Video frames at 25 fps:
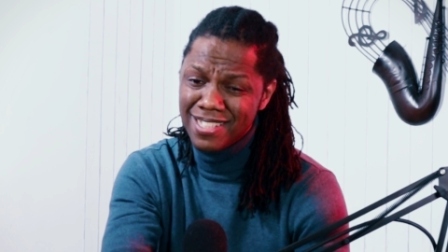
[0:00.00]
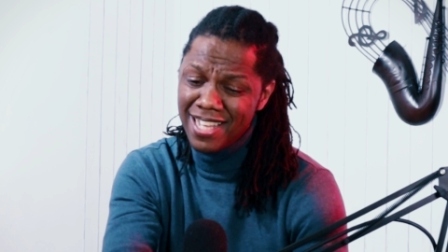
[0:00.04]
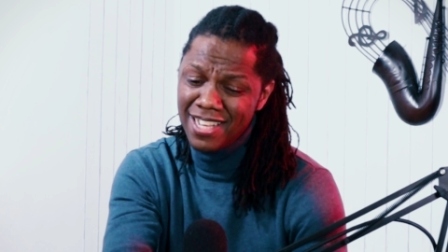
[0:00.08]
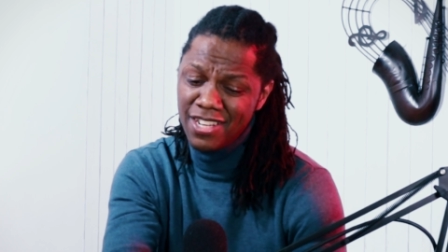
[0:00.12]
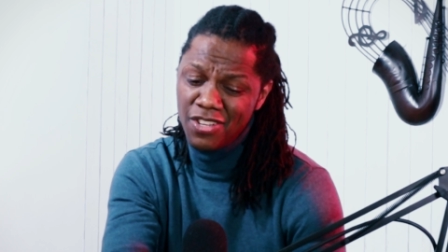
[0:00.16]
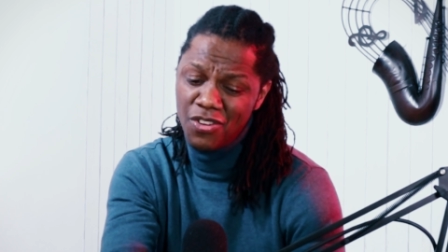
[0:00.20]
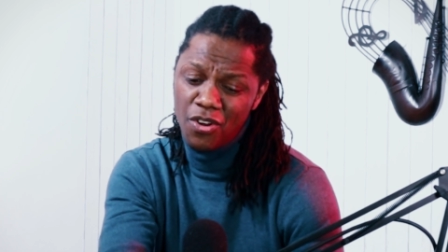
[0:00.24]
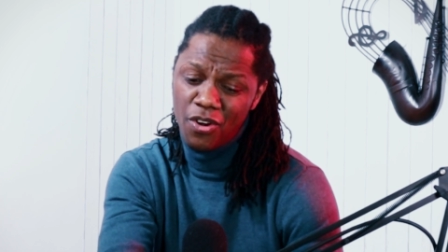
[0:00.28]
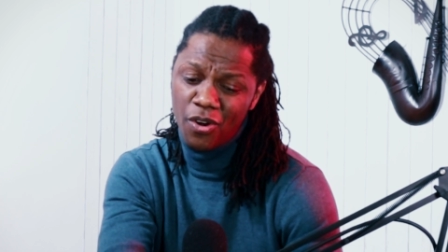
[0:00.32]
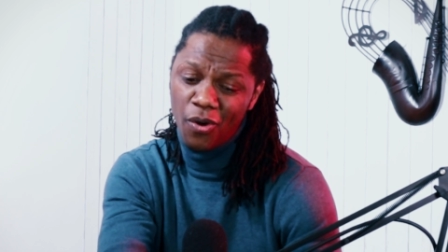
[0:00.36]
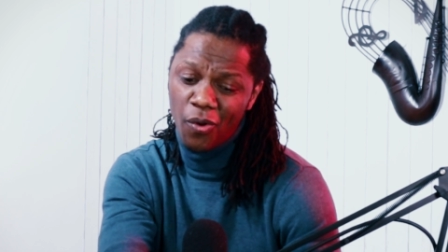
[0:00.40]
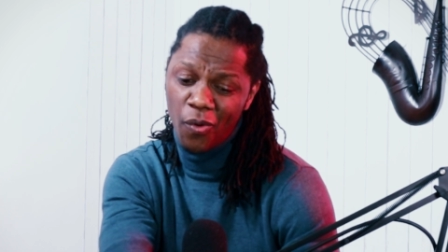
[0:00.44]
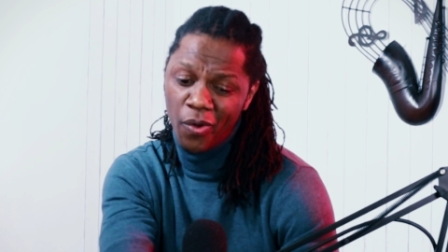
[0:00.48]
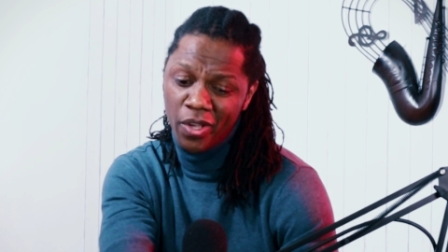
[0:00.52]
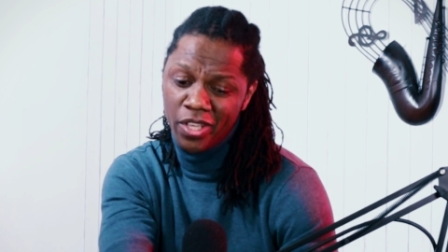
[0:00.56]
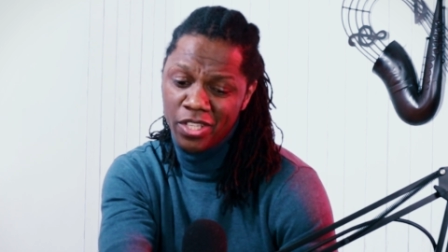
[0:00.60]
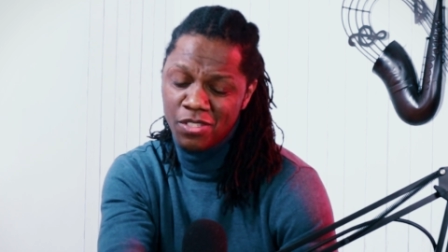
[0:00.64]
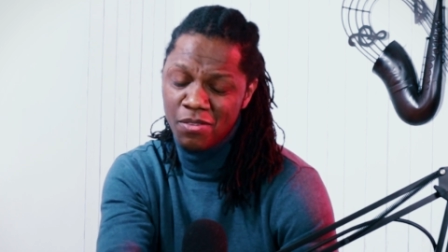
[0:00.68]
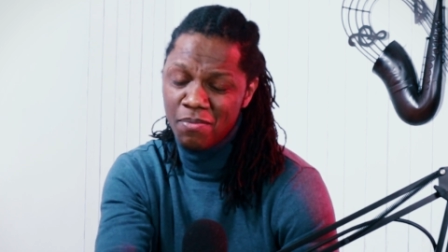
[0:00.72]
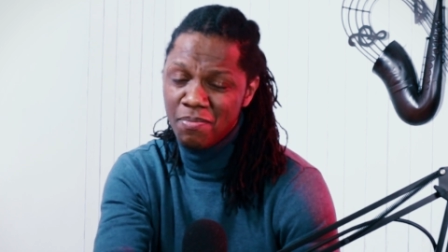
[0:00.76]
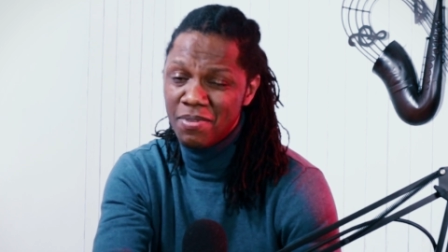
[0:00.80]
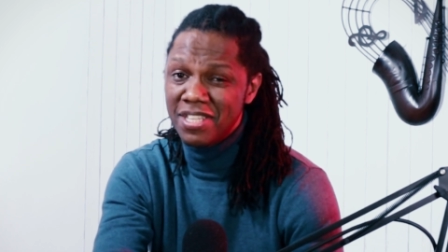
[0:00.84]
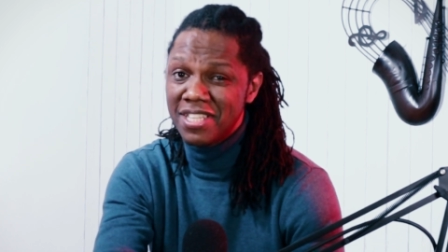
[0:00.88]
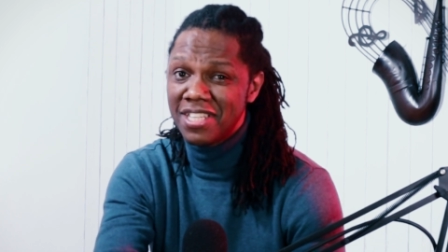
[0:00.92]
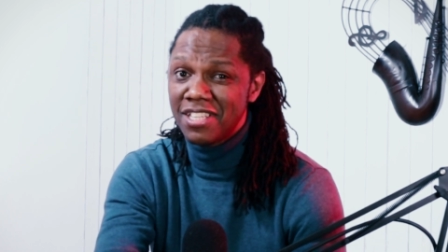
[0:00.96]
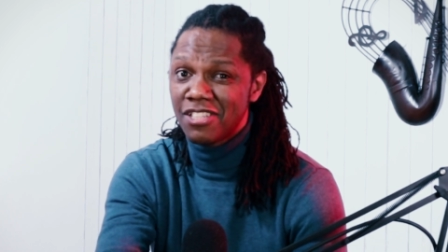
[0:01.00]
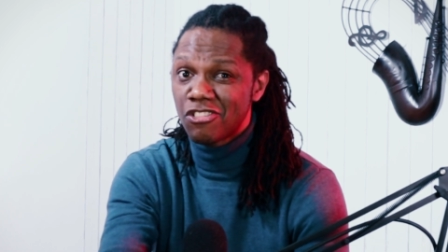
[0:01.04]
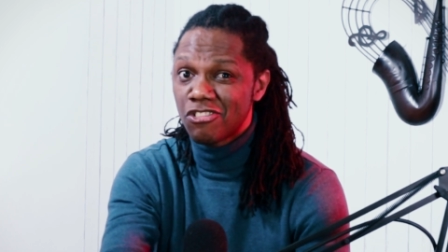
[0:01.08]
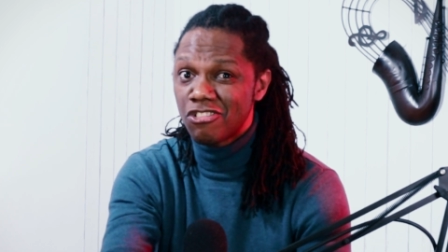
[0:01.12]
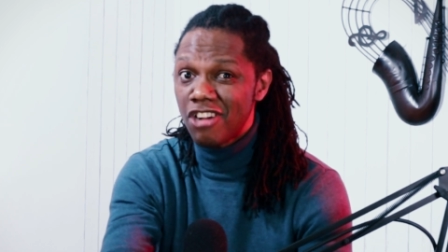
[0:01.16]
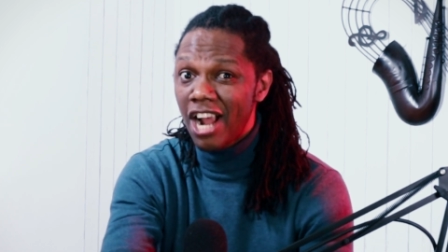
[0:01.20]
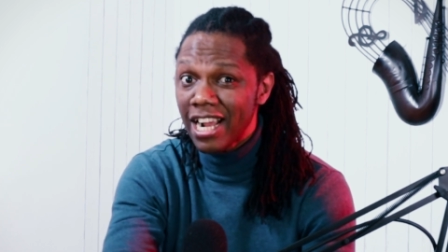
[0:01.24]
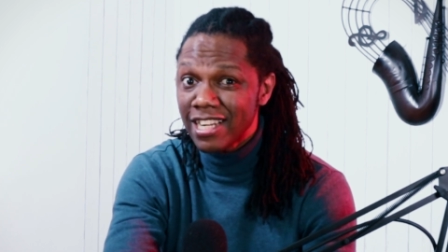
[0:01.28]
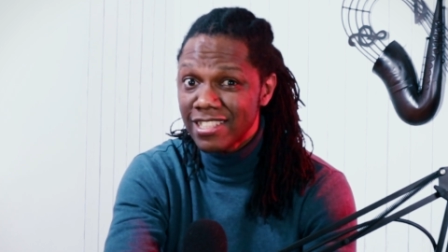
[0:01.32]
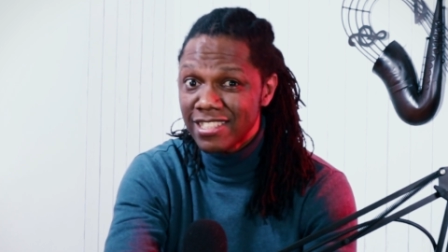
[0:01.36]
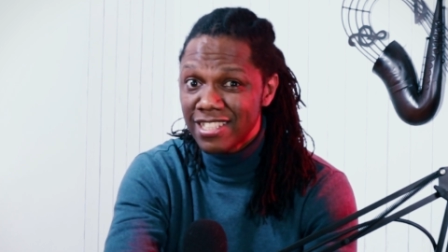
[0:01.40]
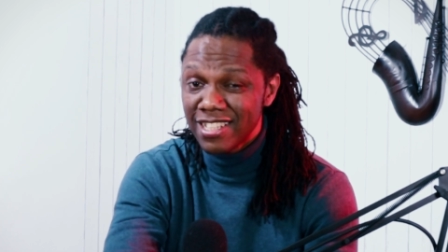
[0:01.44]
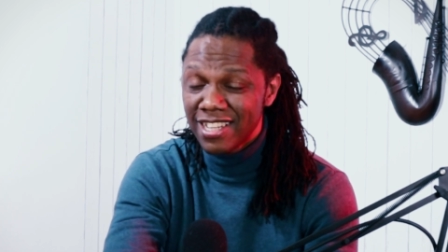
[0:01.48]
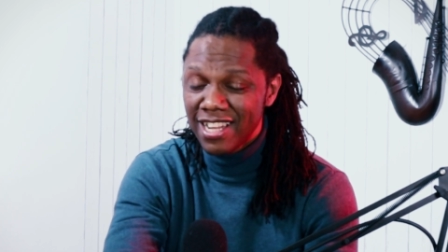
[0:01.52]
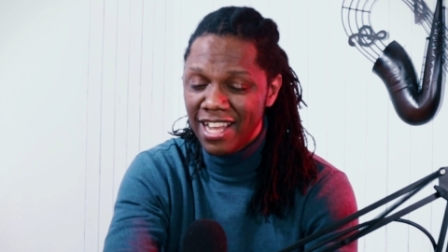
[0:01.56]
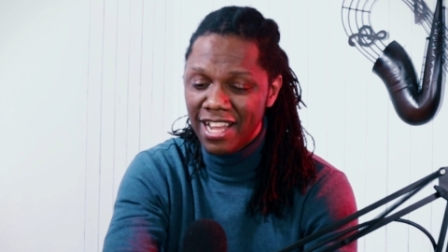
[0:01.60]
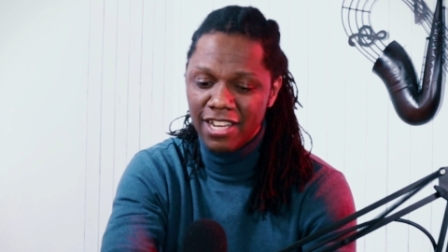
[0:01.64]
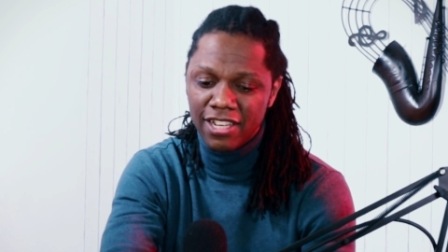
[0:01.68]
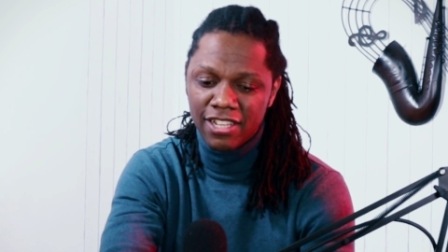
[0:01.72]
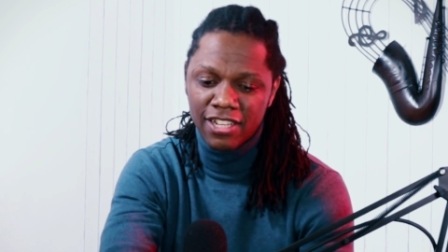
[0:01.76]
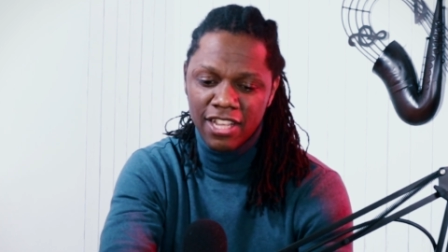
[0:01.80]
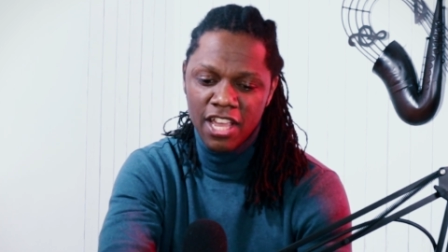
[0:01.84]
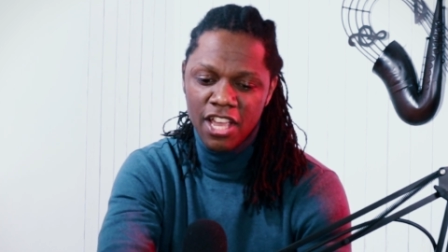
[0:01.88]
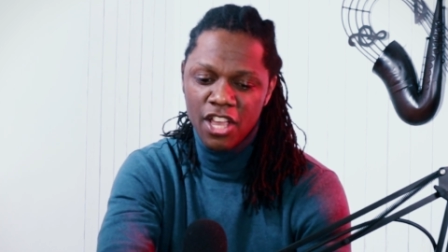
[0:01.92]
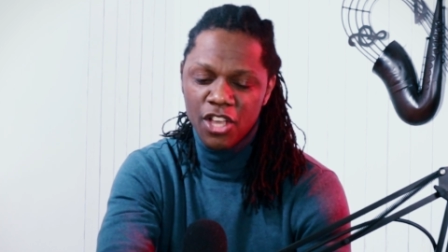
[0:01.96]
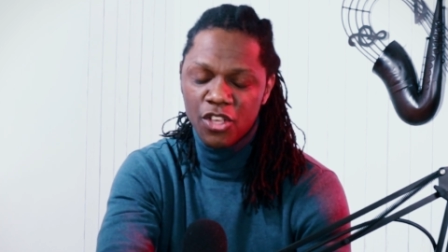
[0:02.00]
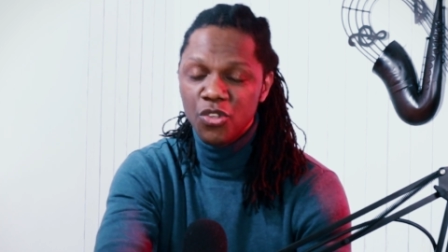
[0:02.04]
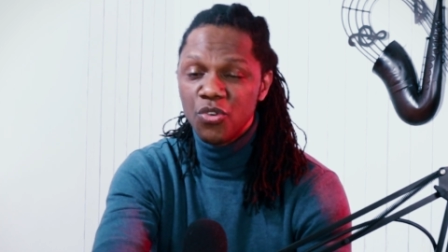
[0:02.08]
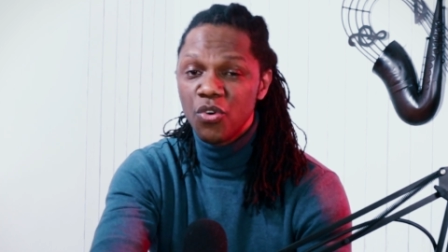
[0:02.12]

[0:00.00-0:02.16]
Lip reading: then you're going to be distracted and